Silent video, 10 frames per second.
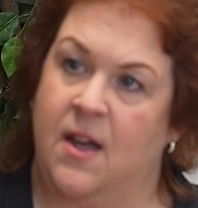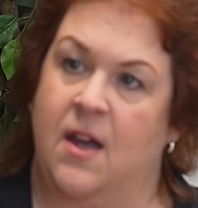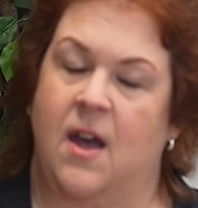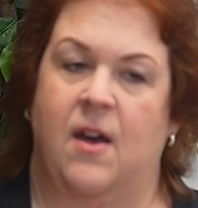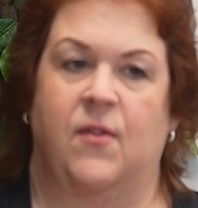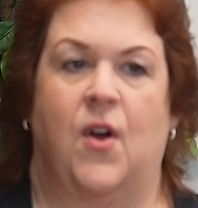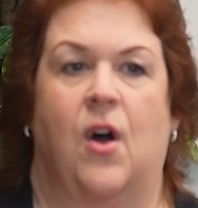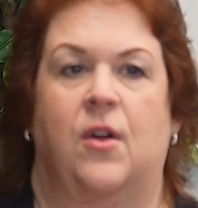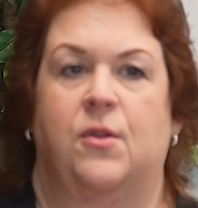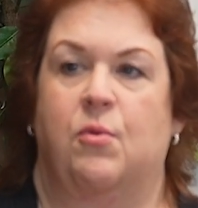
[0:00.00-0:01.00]
have gone
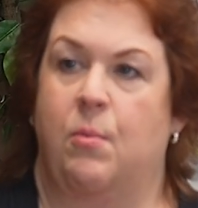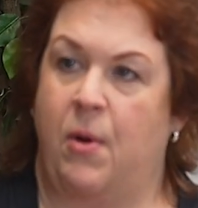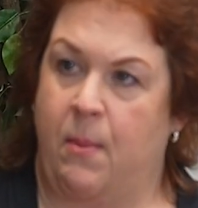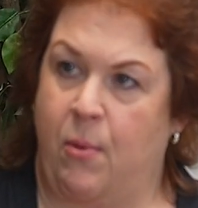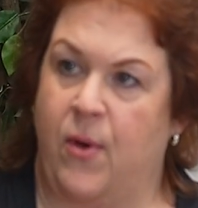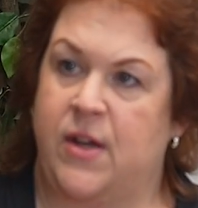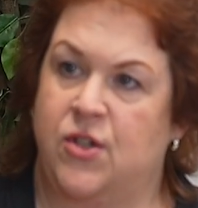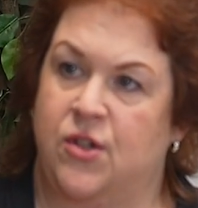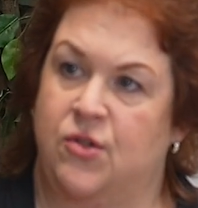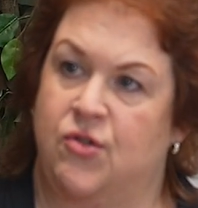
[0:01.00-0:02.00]
through
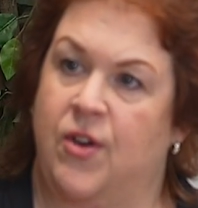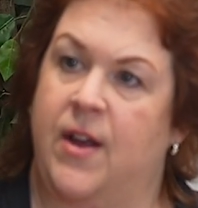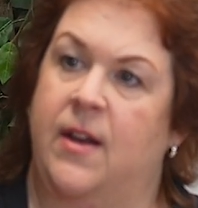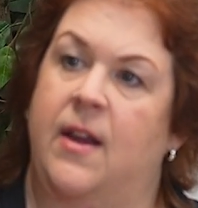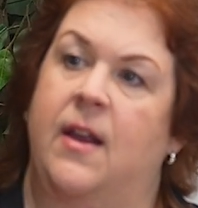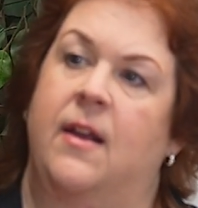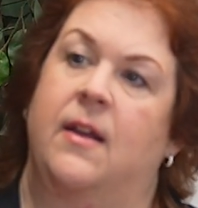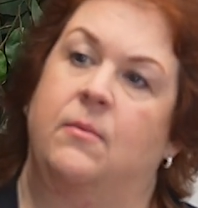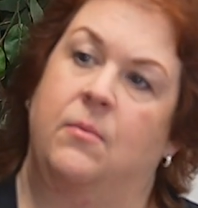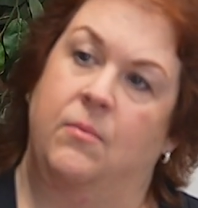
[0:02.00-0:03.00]
preparation training
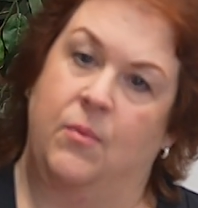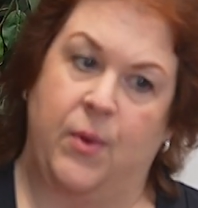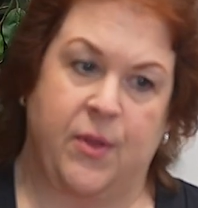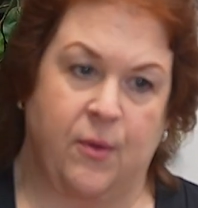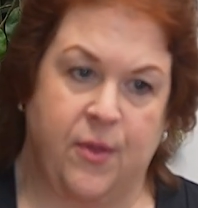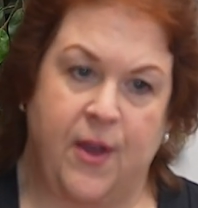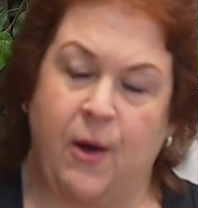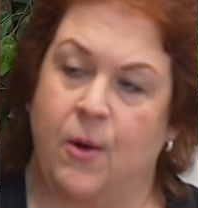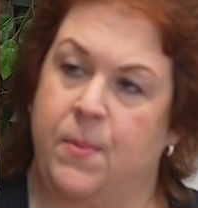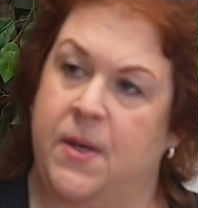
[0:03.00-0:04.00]
and with their
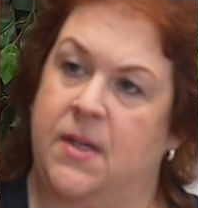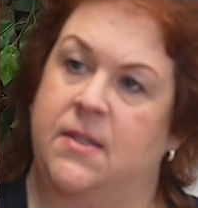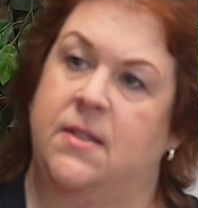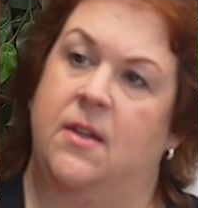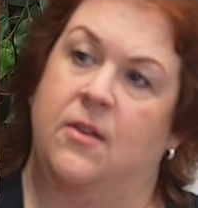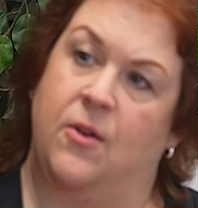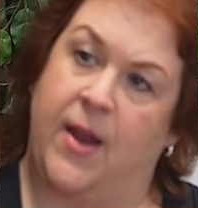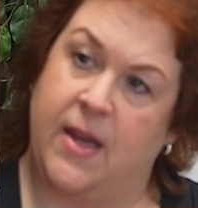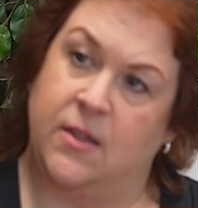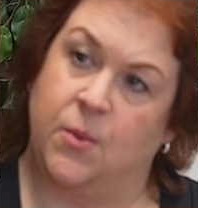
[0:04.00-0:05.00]
therapists and their
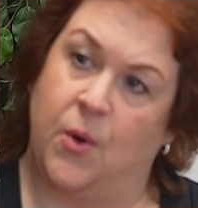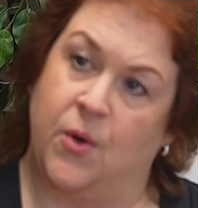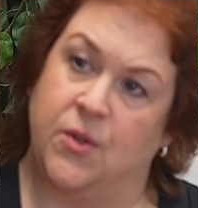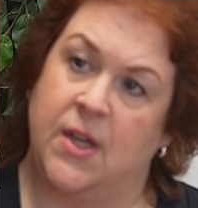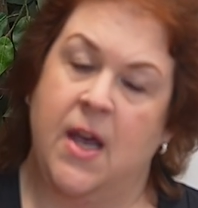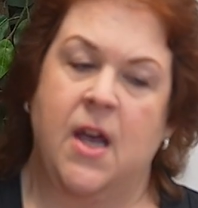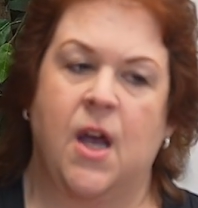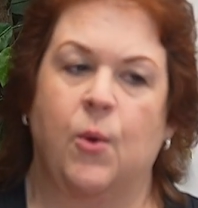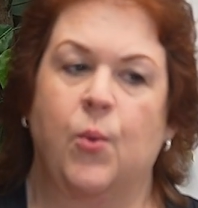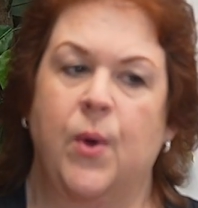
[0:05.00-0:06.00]
caseworkers
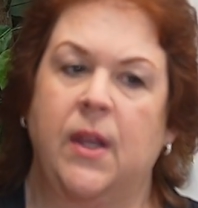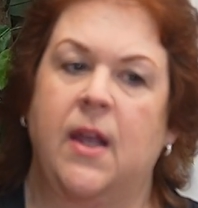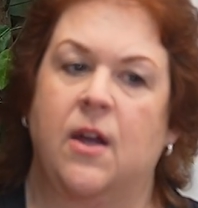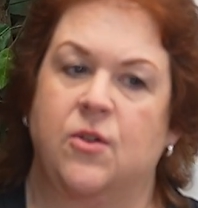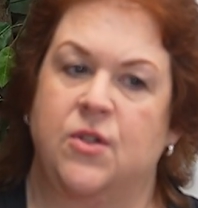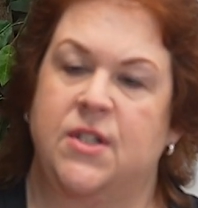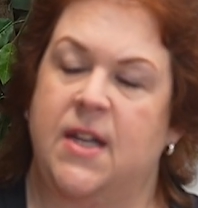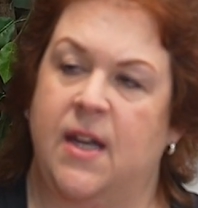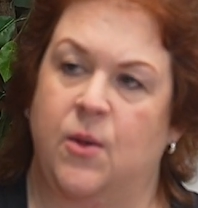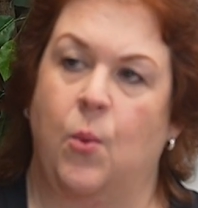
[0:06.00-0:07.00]
and really
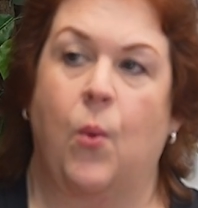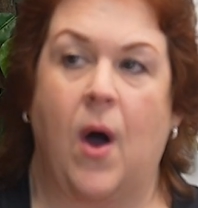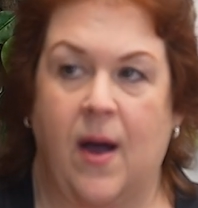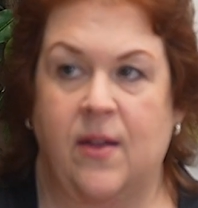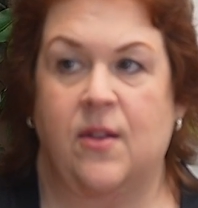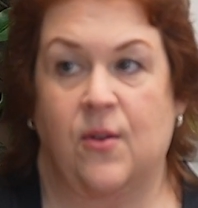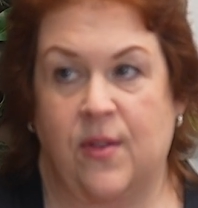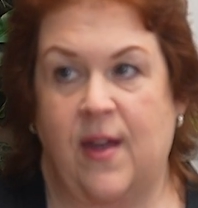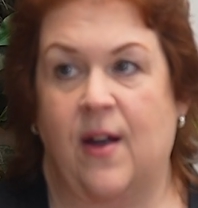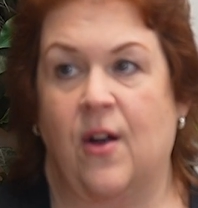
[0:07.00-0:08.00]
understand why they're
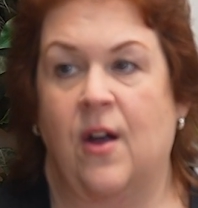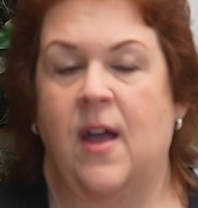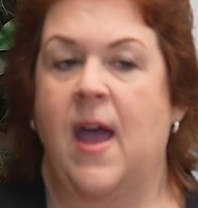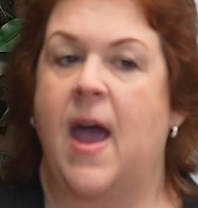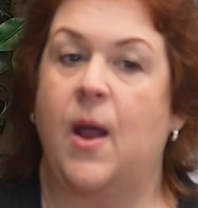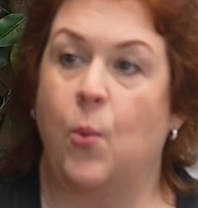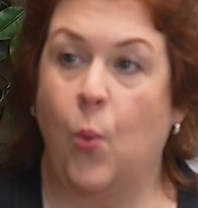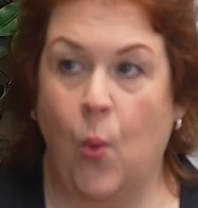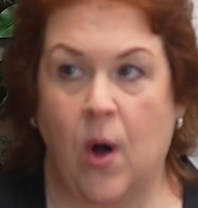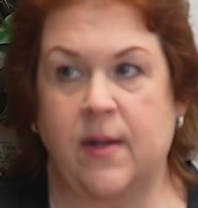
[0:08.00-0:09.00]
there and
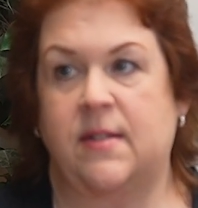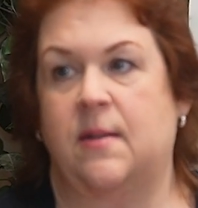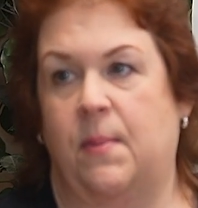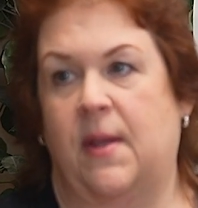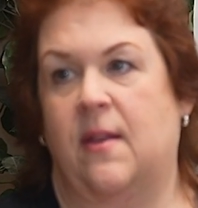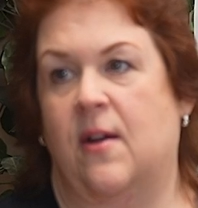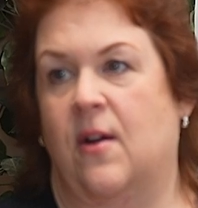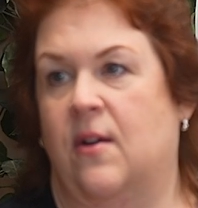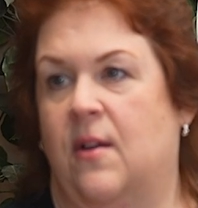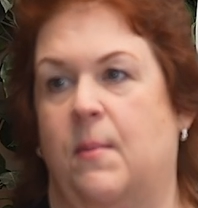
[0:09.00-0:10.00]
want to be there.
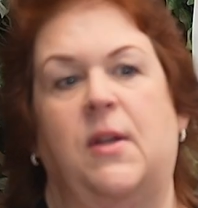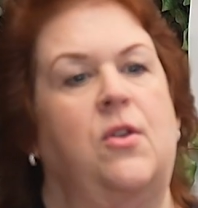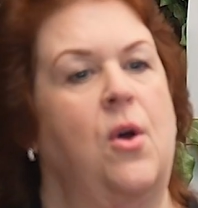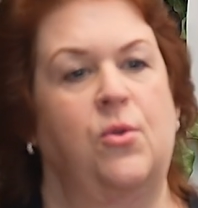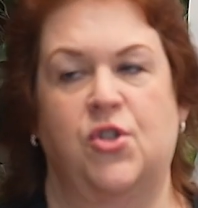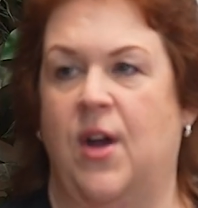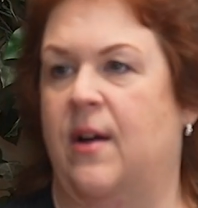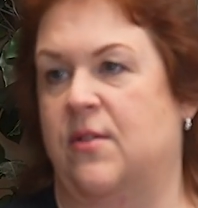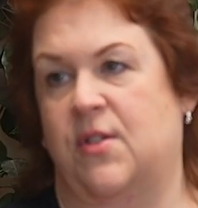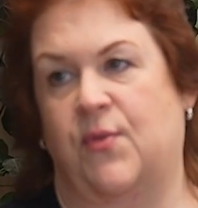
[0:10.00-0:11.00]
I mean, no child
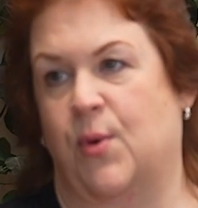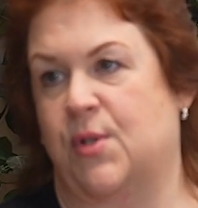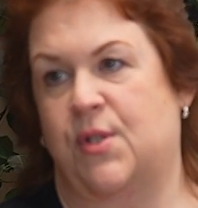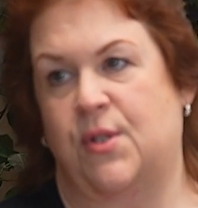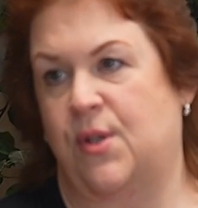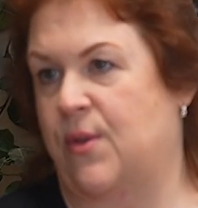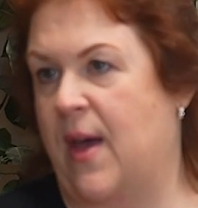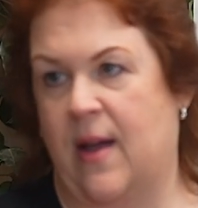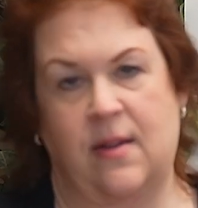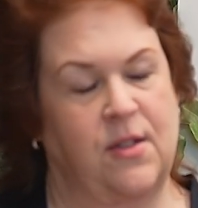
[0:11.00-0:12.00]
is forced to do that.
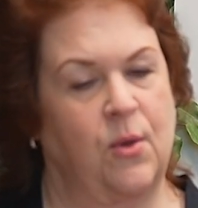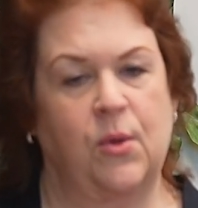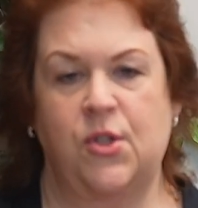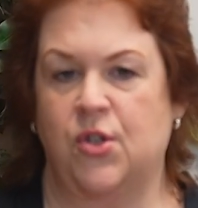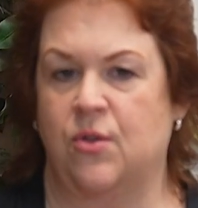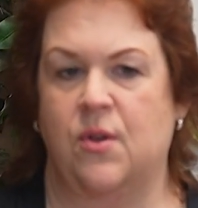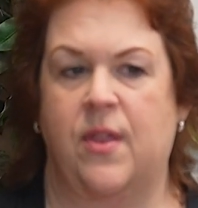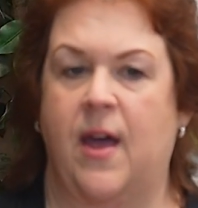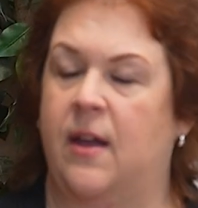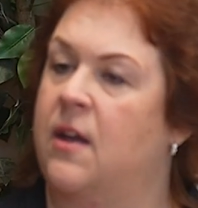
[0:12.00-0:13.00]
It's only children
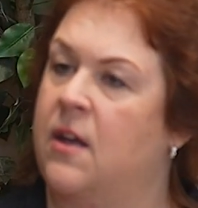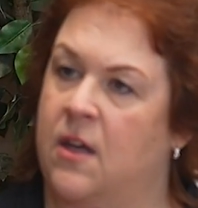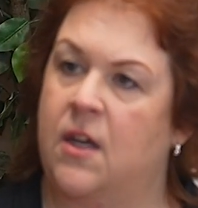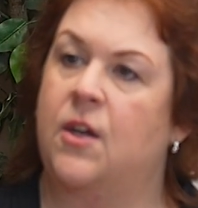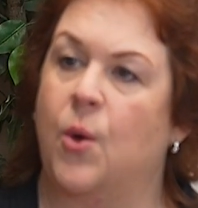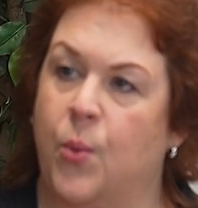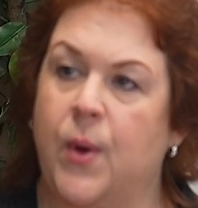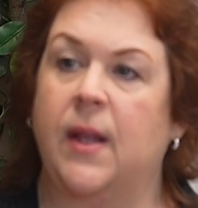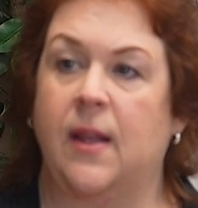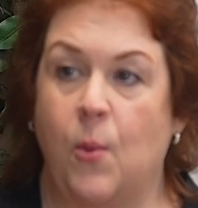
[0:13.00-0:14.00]
that,
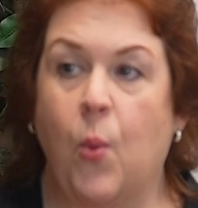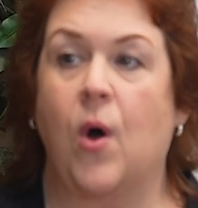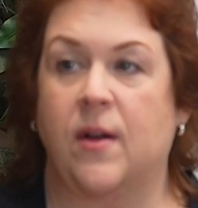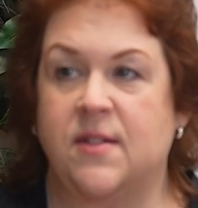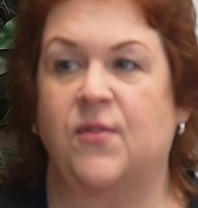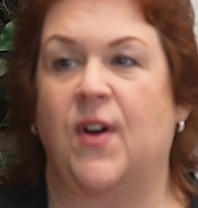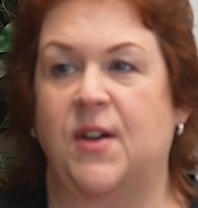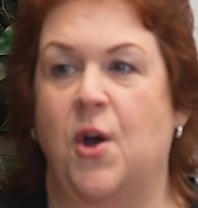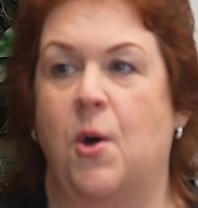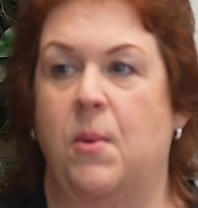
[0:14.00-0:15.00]
really want to find a
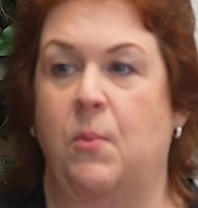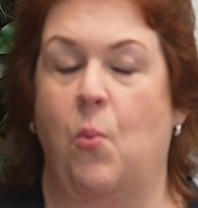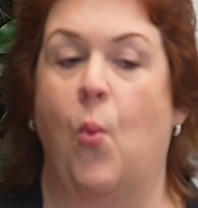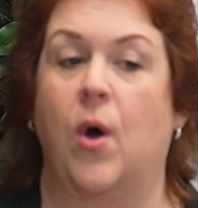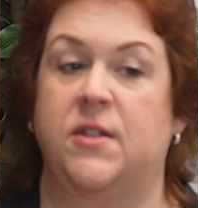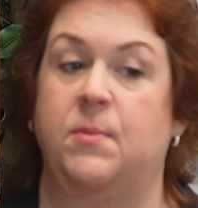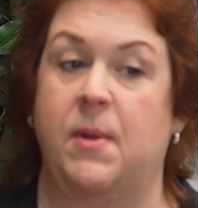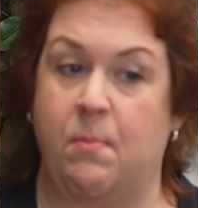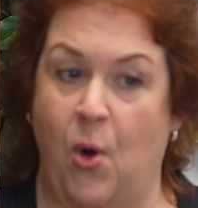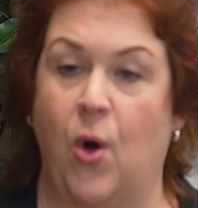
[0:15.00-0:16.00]
home and want to be
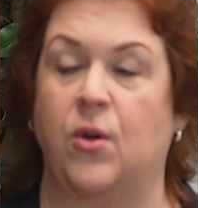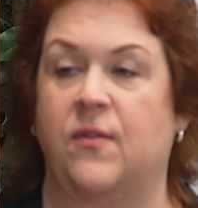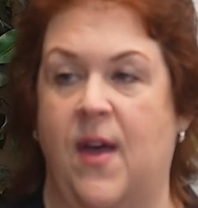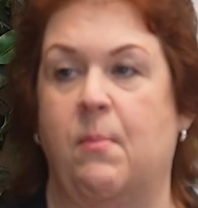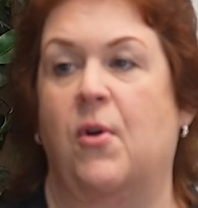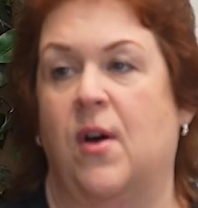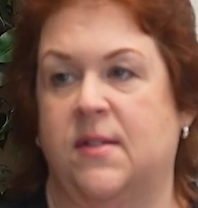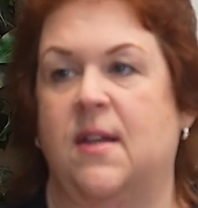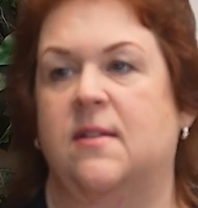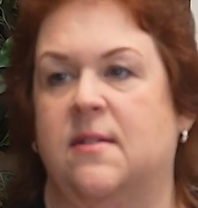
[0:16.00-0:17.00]
part of that
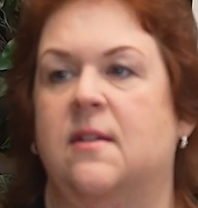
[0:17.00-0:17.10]
process.